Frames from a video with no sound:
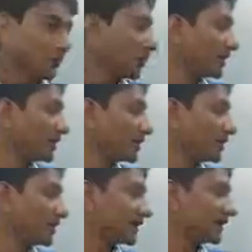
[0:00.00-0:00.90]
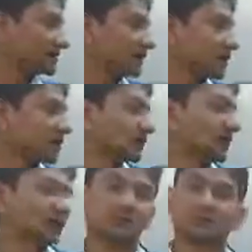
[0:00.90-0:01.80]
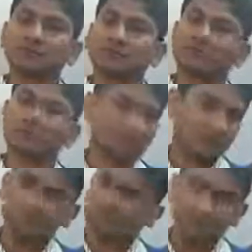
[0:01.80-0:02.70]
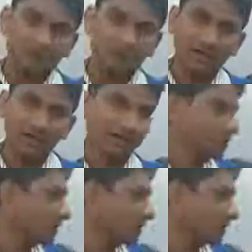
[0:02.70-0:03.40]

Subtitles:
1 kilometer has 1000 meters. Done.